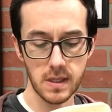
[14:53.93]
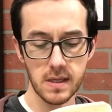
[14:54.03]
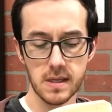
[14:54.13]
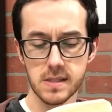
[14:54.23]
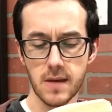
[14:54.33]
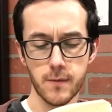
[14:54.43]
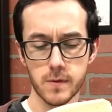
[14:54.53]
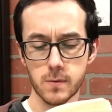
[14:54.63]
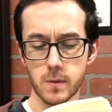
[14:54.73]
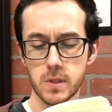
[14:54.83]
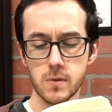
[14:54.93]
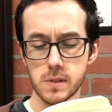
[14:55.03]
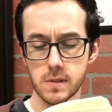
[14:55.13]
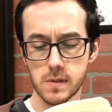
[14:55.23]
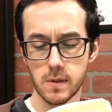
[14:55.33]
His efforts were
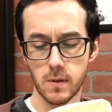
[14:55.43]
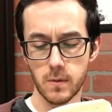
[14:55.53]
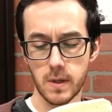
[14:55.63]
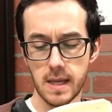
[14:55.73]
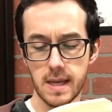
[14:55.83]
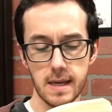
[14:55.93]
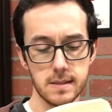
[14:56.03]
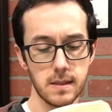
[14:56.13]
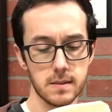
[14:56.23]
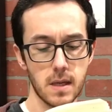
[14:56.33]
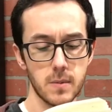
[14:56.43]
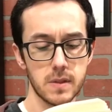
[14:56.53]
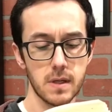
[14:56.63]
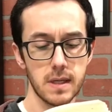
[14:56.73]
useless, though, as the automaton